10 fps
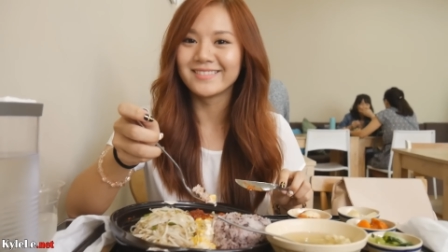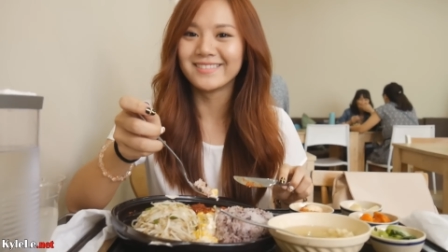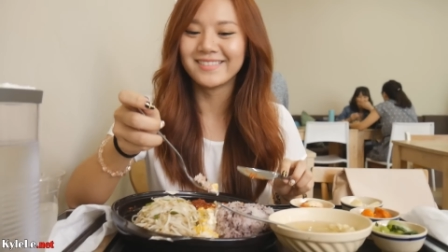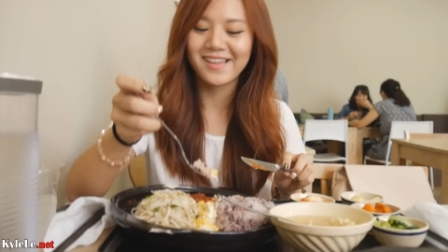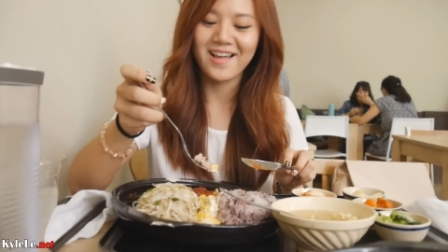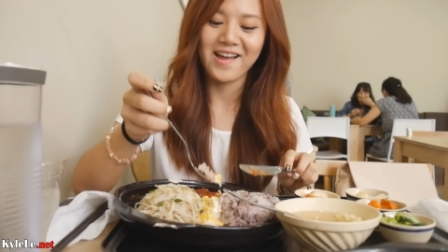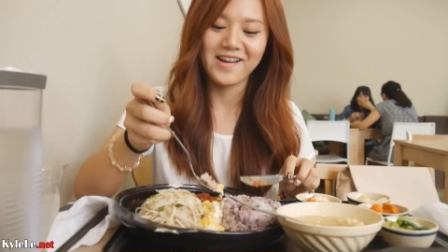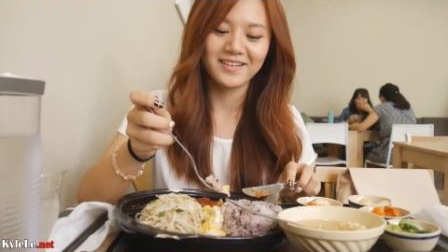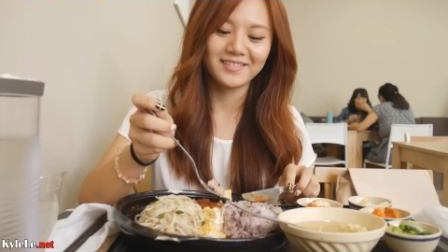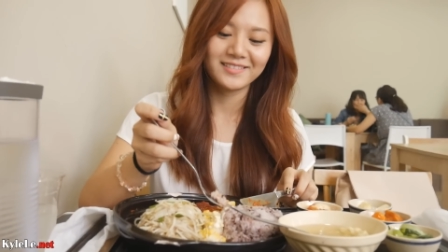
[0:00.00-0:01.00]
Guys, if you
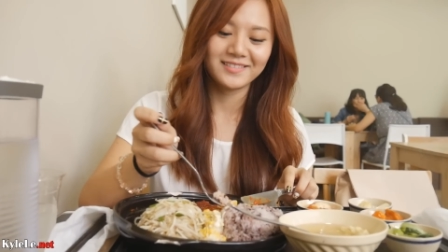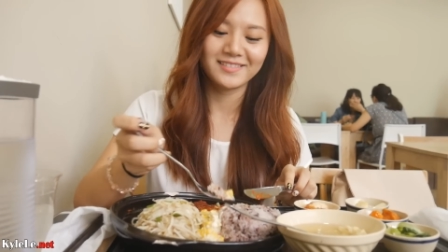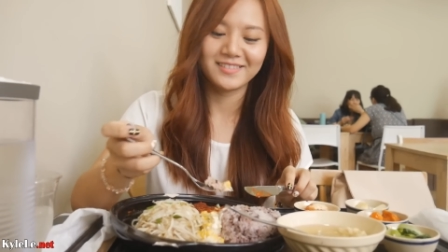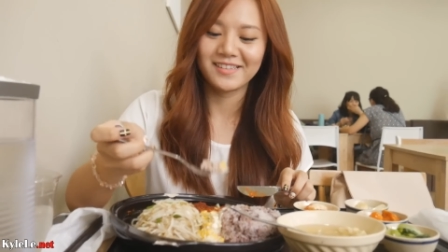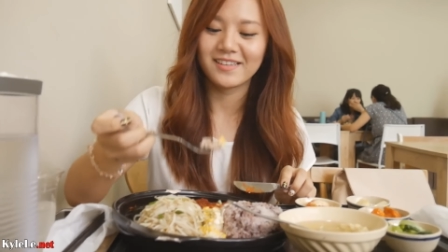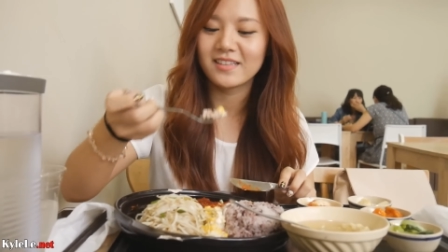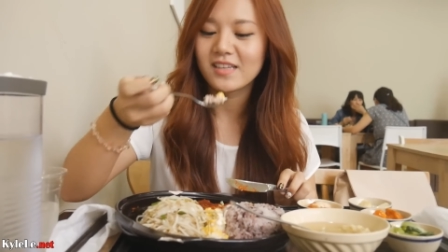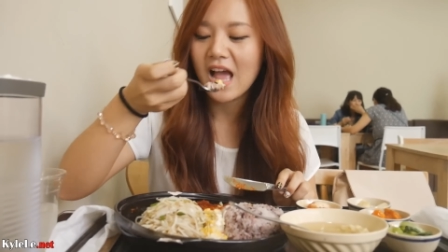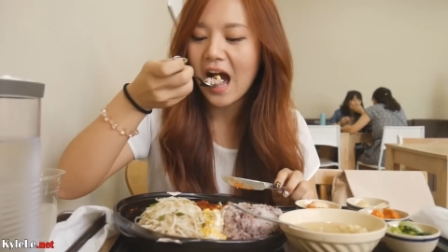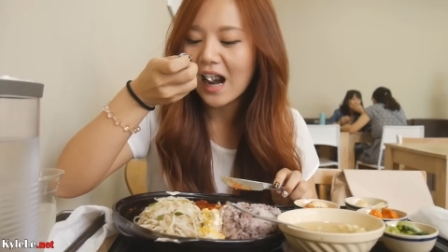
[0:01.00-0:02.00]
remember who Nikki is,
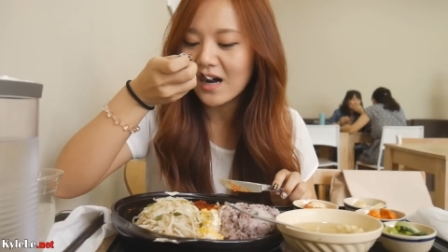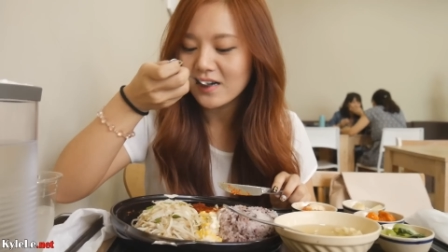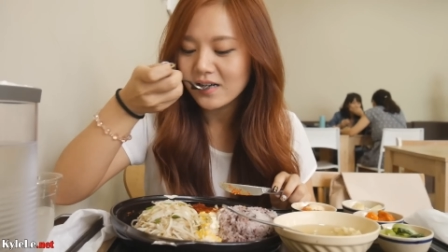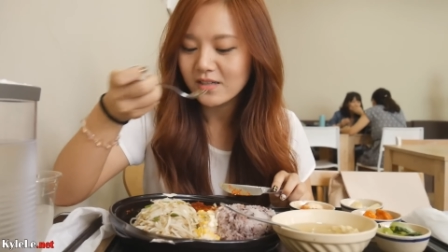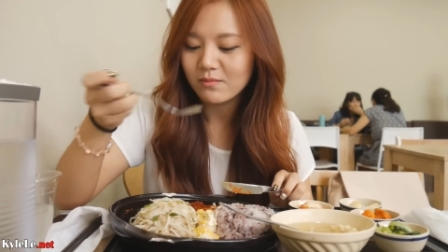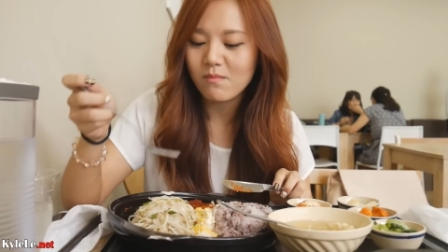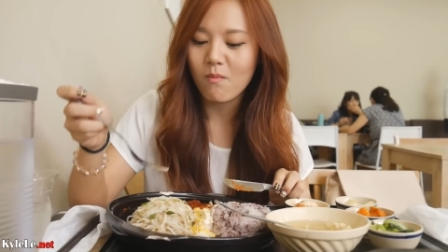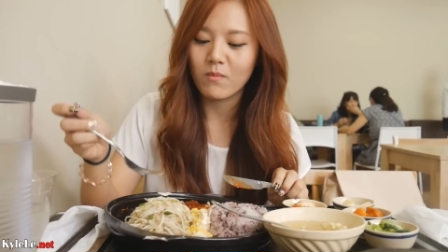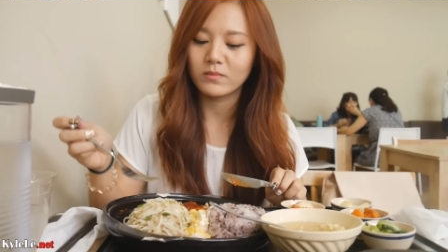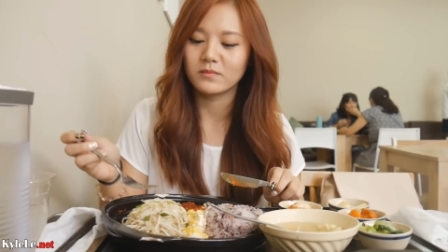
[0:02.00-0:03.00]
uh, leave a comment down
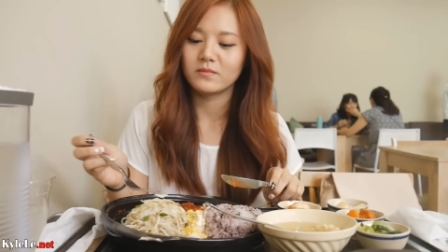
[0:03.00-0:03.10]
below.